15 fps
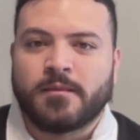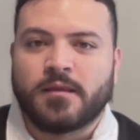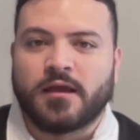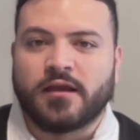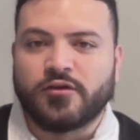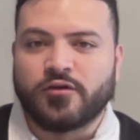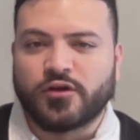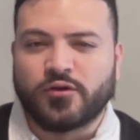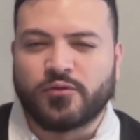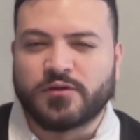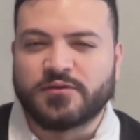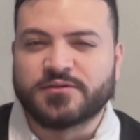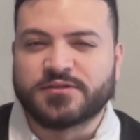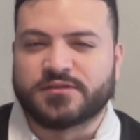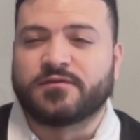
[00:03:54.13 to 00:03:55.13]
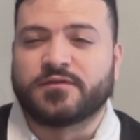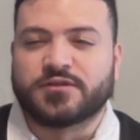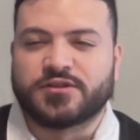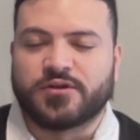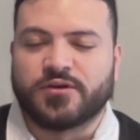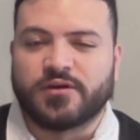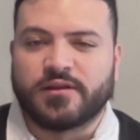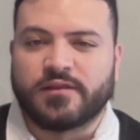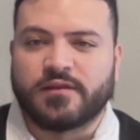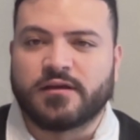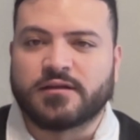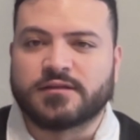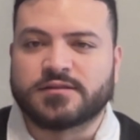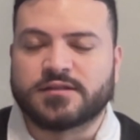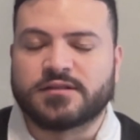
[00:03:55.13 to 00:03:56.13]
and you can only use it for certain things.